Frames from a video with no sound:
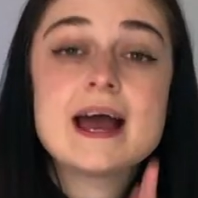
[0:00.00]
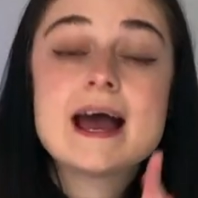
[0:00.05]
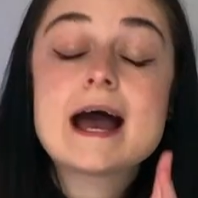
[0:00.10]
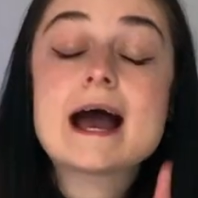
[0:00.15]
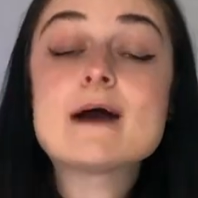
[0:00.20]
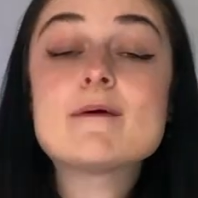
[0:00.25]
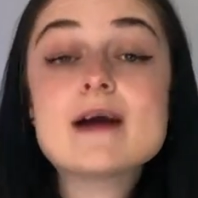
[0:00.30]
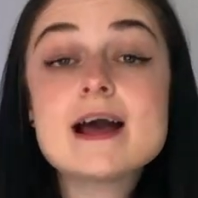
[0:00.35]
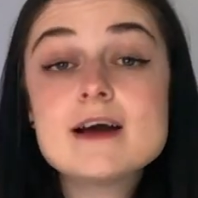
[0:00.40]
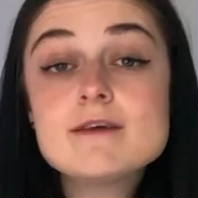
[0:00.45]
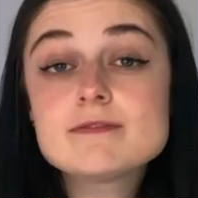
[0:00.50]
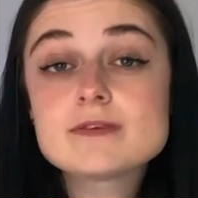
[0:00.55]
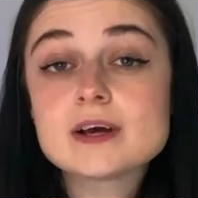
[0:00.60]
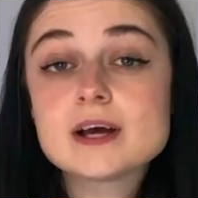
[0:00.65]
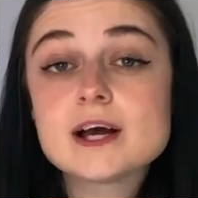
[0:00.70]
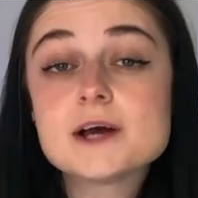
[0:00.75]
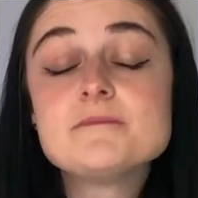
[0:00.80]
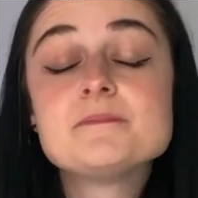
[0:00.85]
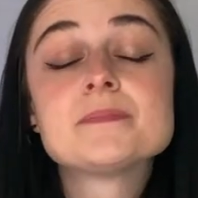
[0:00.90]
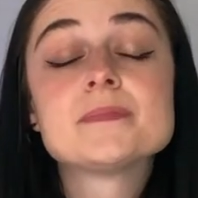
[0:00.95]

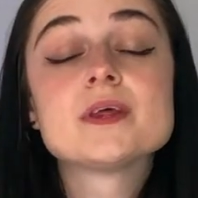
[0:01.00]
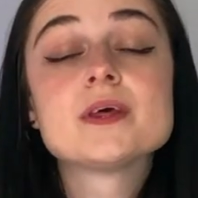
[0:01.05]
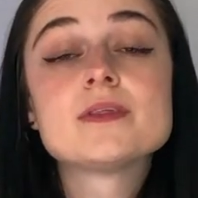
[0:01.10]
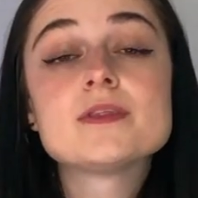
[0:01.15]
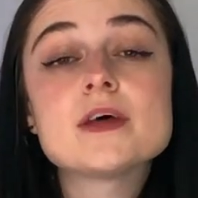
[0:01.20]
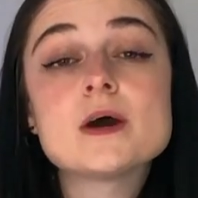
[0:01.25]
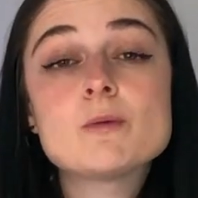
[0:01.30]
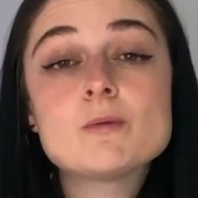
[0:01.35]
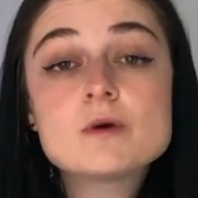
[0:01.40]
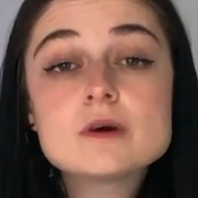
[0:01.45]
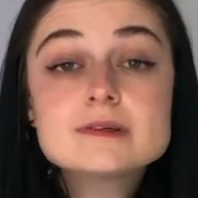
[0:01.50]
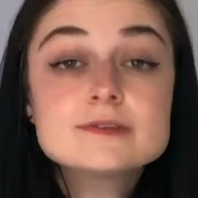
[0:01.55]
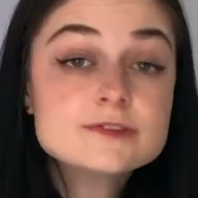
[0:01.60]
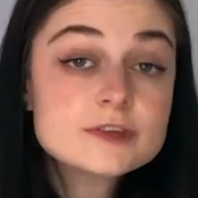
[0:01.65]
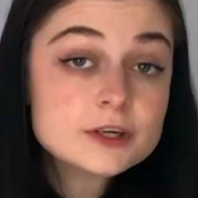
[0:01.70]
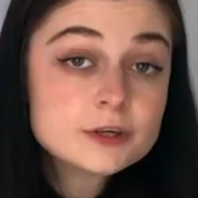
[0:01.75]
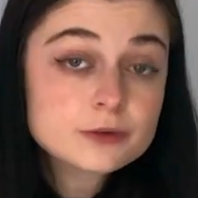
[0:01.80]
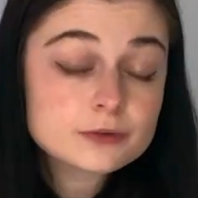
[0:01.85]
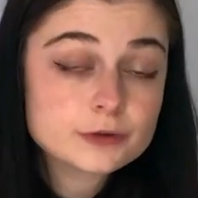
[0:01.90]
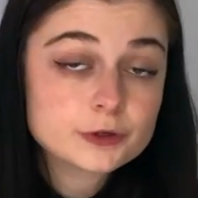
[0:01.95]
However, there was
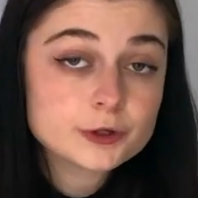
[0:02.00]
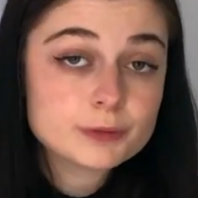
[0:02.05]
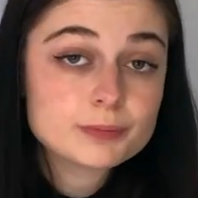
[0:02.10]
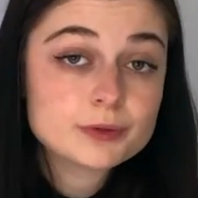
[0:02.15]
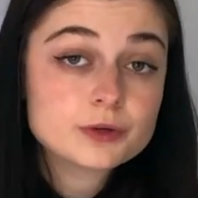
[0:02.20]
a group